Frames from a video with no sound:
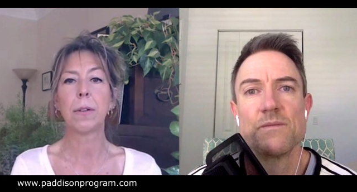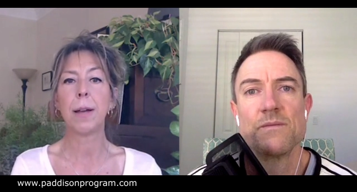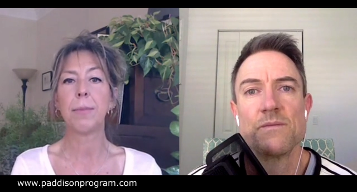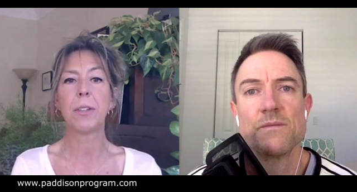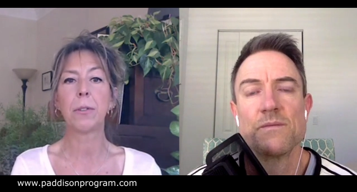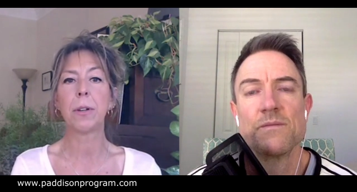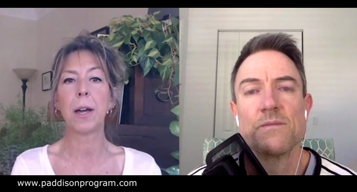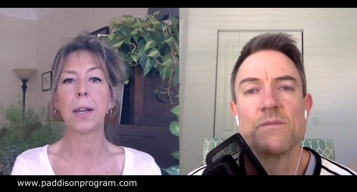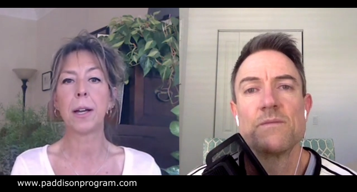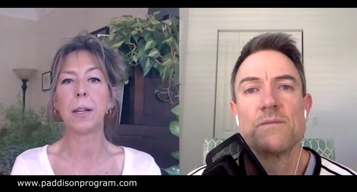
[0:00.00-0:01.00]
Speaker 1: I'm still
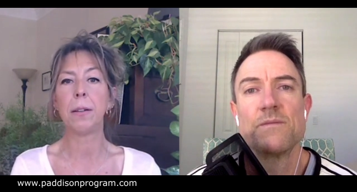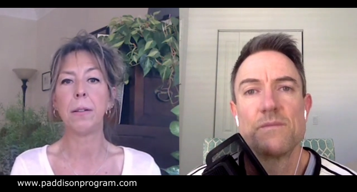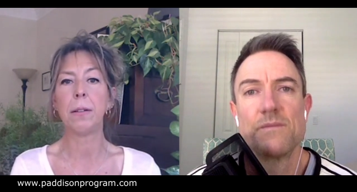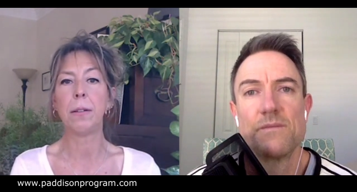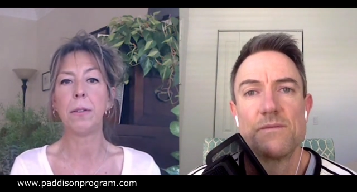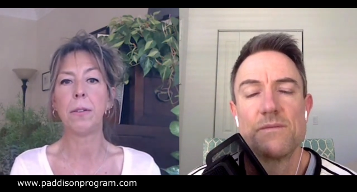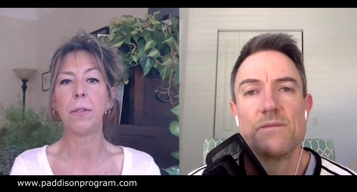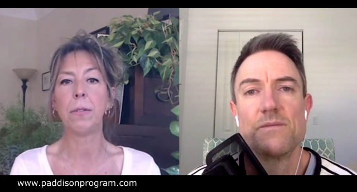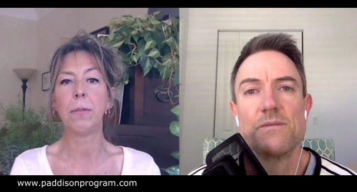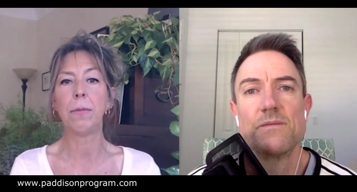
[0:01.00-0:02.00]
not on
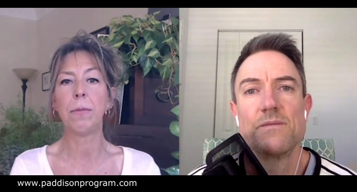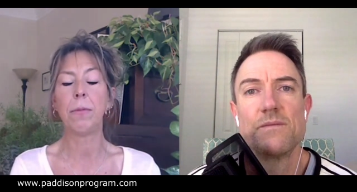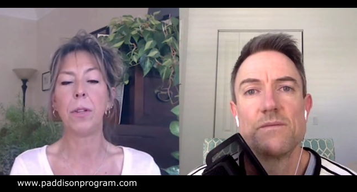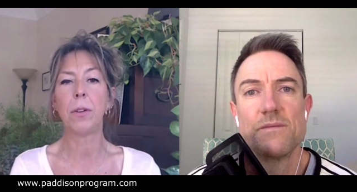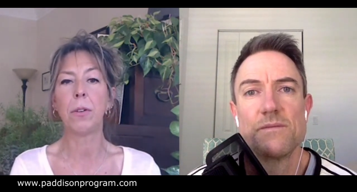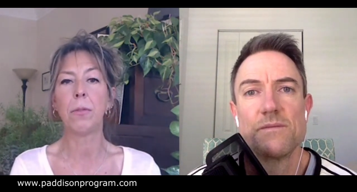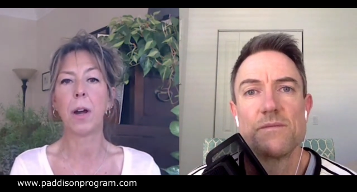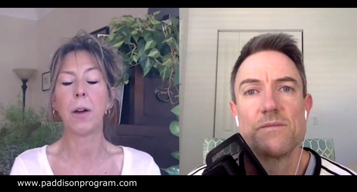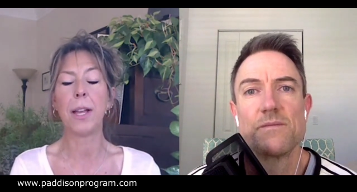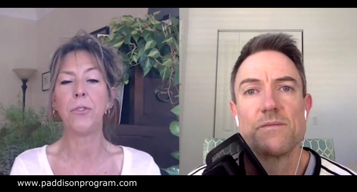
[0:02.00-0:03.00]
you know
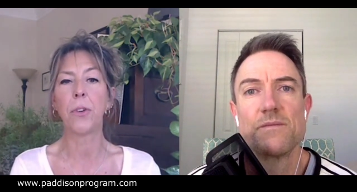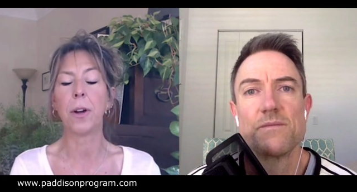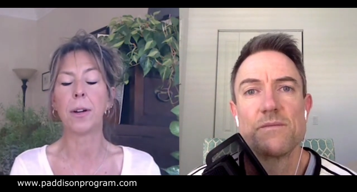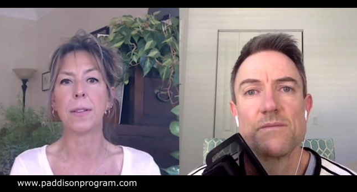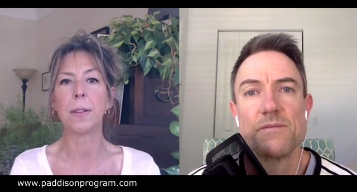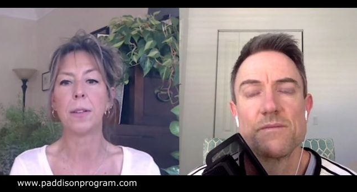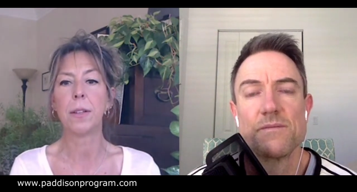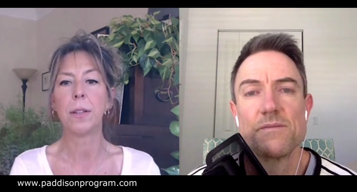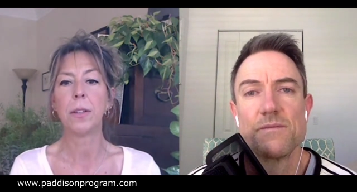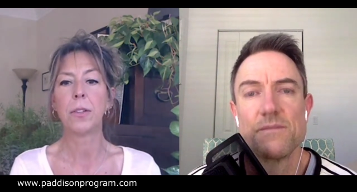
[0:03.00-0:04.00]
RA drugs.
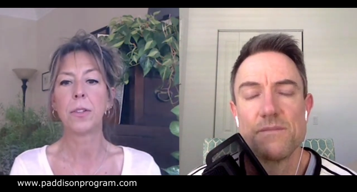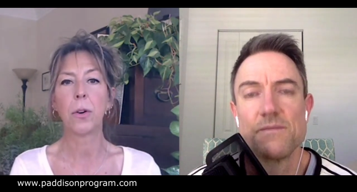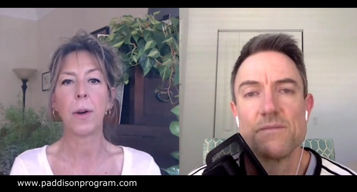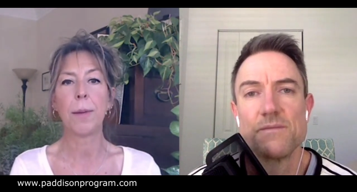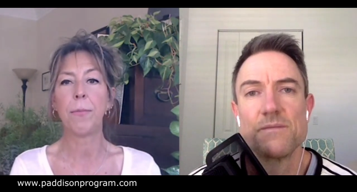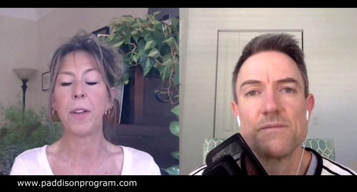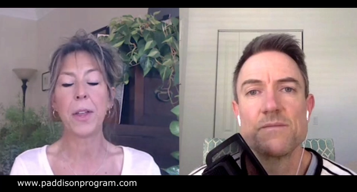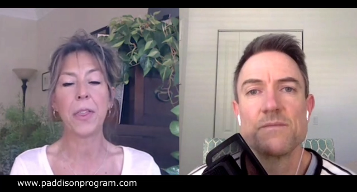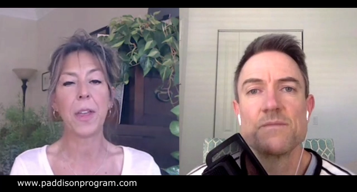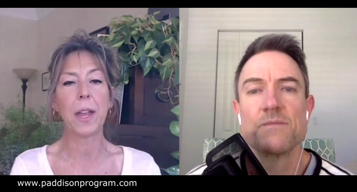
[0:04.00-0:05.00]
Mm. So I'm
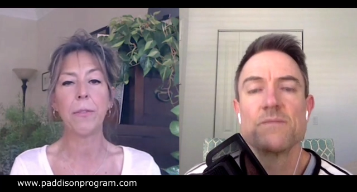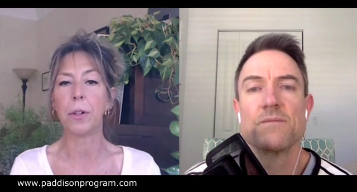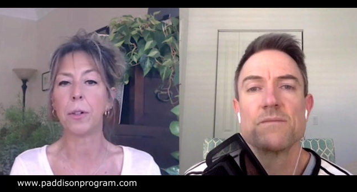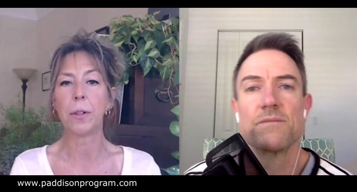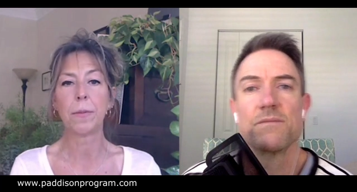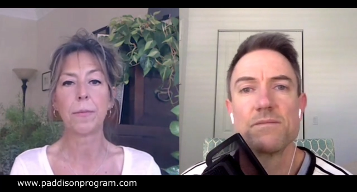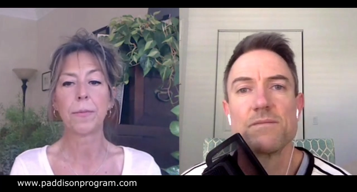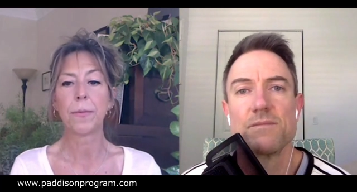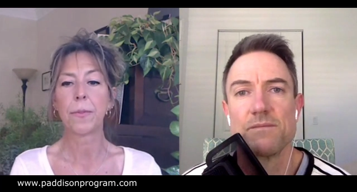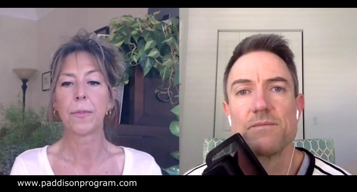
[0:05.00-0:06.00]
thankful.
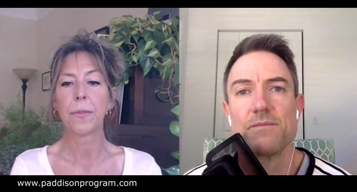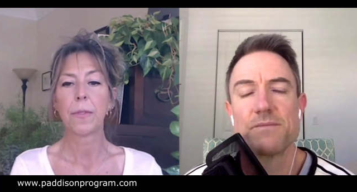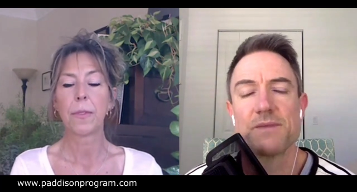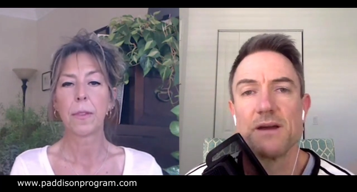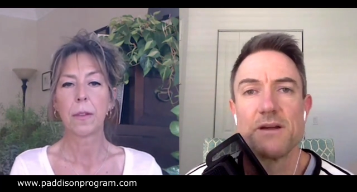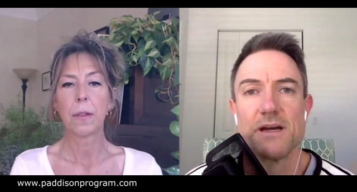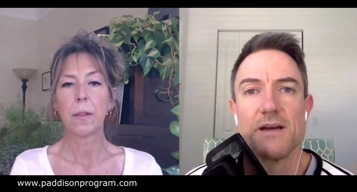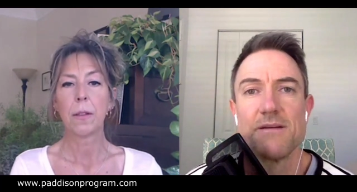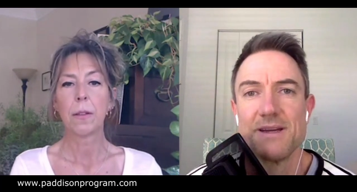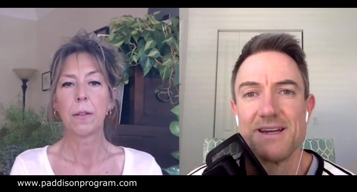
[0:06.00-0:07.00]
Speaker 2: Mm.
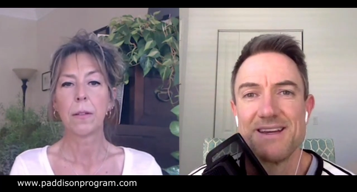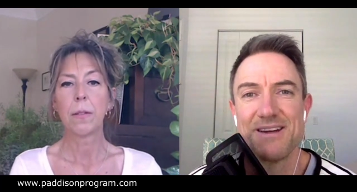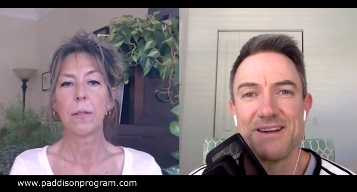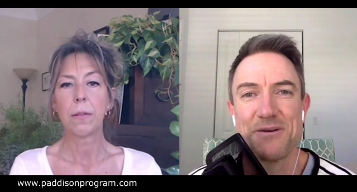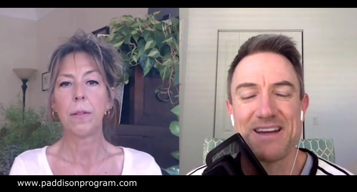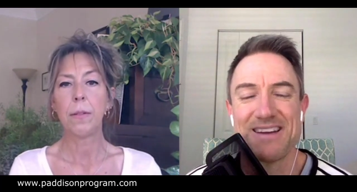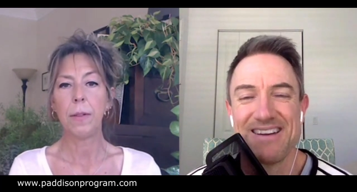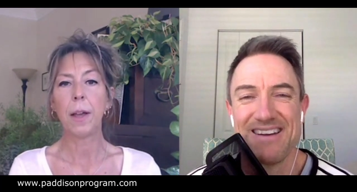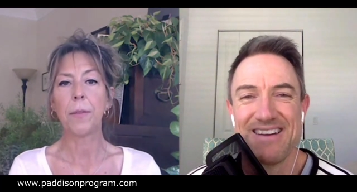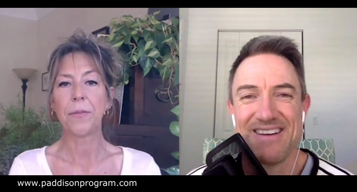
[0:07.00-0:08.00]
Okay. Yeah. Great.
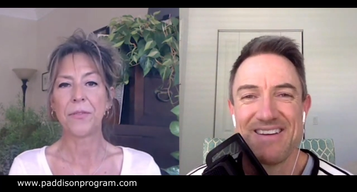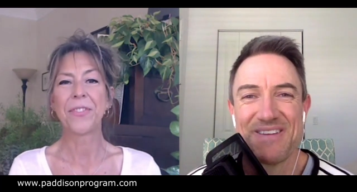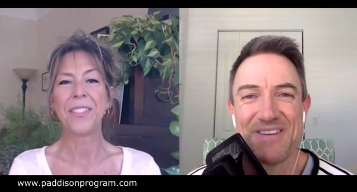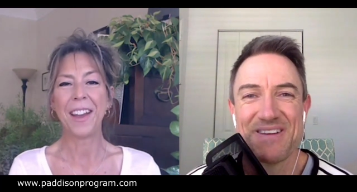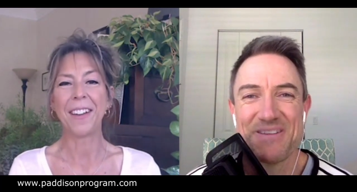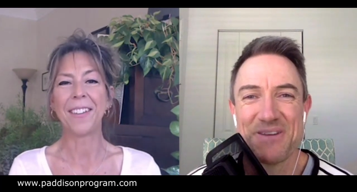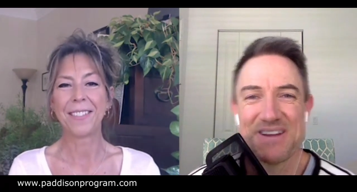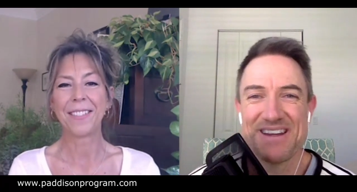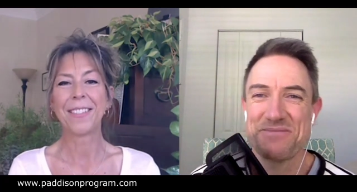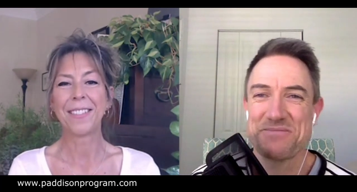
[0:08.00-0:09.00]
All right. Yeah.
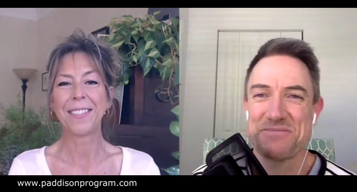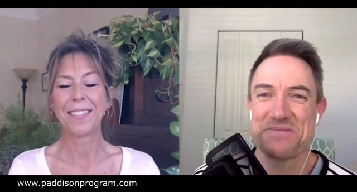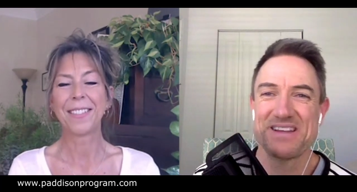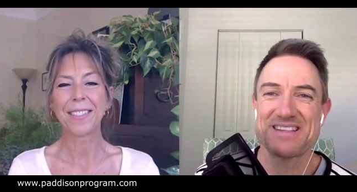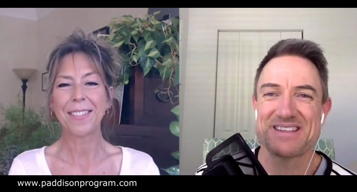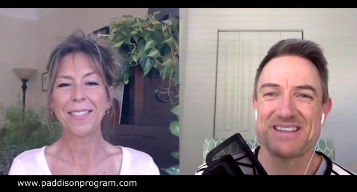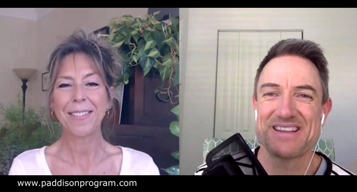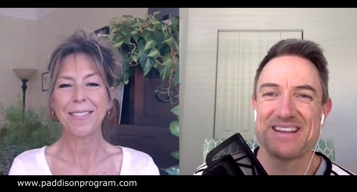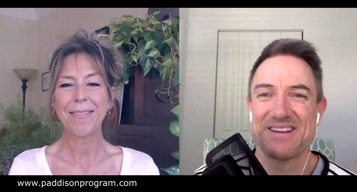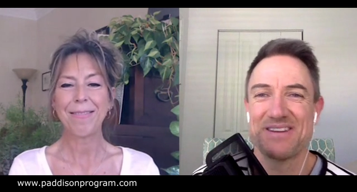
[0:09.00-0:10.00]
Well, um, let's.
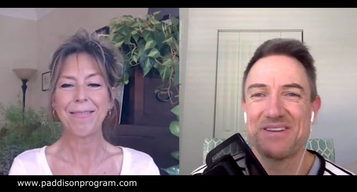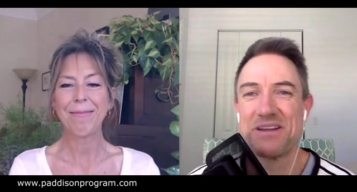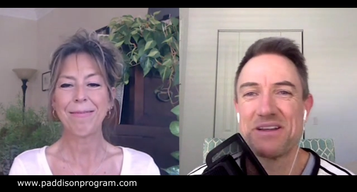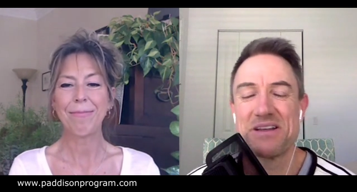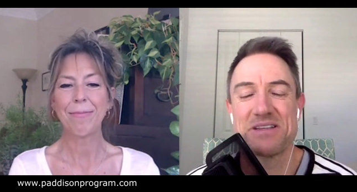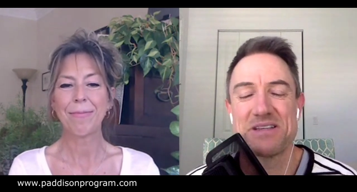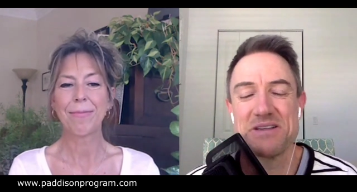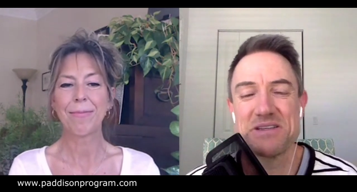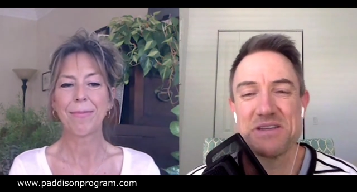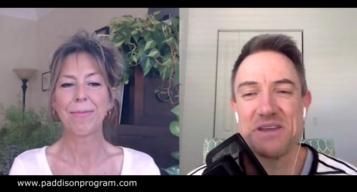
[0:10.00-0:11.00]
It
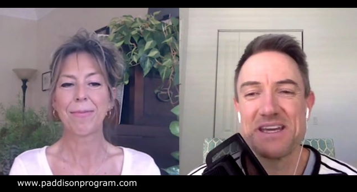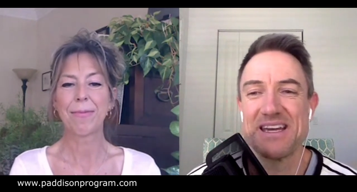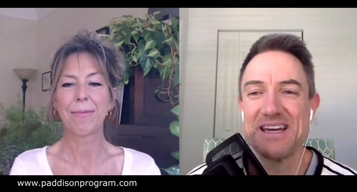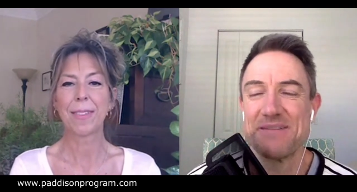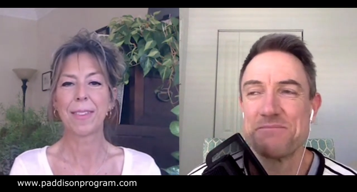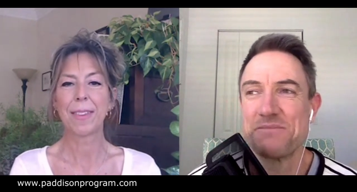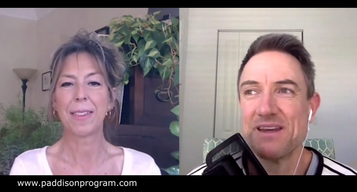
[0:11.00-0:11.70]
sounds like uh,